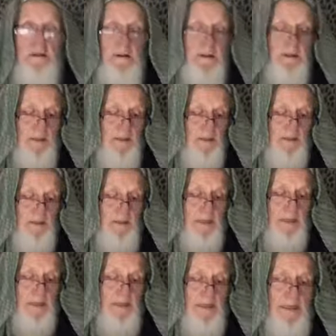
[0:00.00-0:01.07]

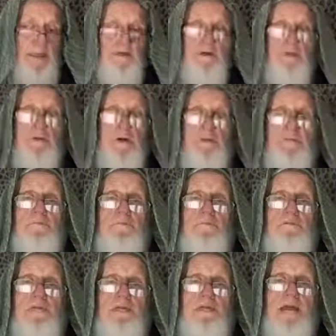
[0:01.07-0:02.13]
Idina Siratul
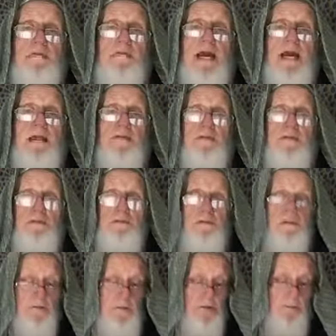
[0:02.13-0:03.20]
Mustaqim, guide us to the
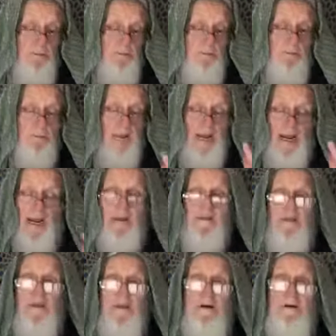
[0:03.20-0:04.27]
straight
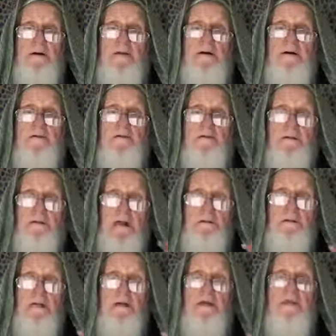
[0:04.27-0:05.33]
path.
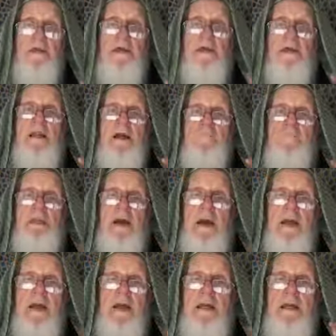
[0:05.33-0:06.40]
Siratul Ladina An'amta
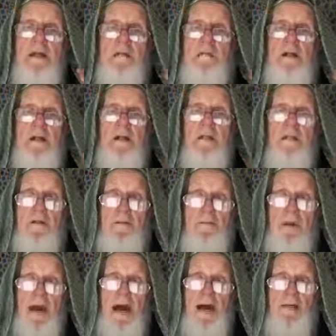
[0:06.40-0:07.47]
Alayhim, the
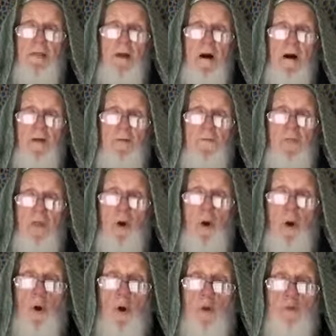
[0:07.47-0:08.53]
path of
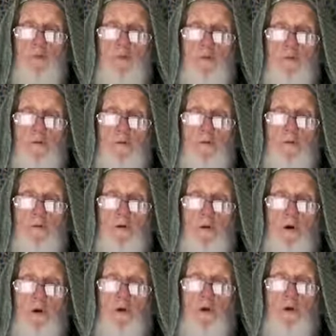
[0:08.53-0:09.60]
those
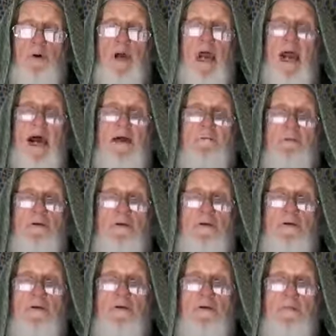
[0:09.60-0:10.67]
who have
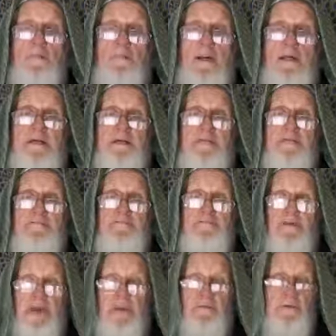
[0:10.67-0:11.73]
your biggest of
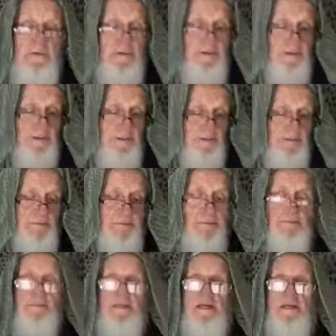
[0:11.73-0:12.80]
favors,
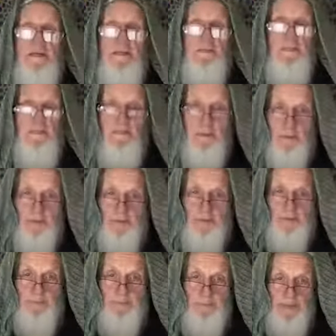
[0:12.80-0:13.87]
meaning the people who go
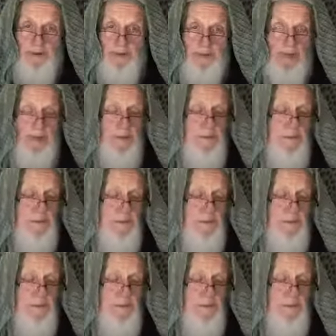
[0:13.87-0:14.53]
to paradise,